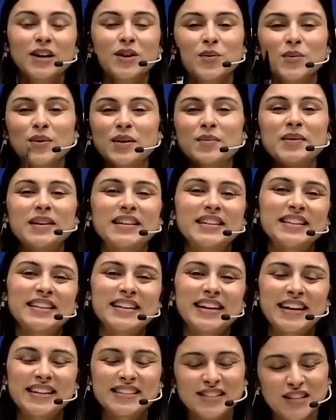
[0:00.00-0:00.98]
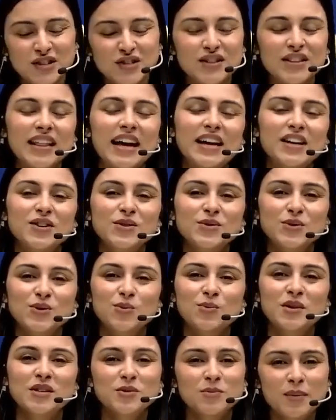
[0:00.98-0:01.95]
We'll meet in the next session. Thank you so
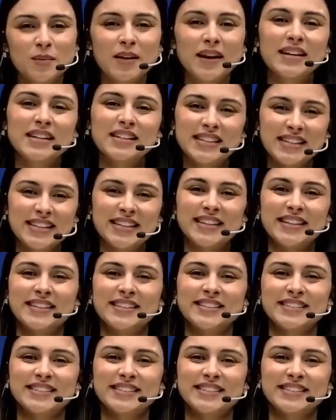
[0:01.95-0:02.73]
much. Bye bye. Take care.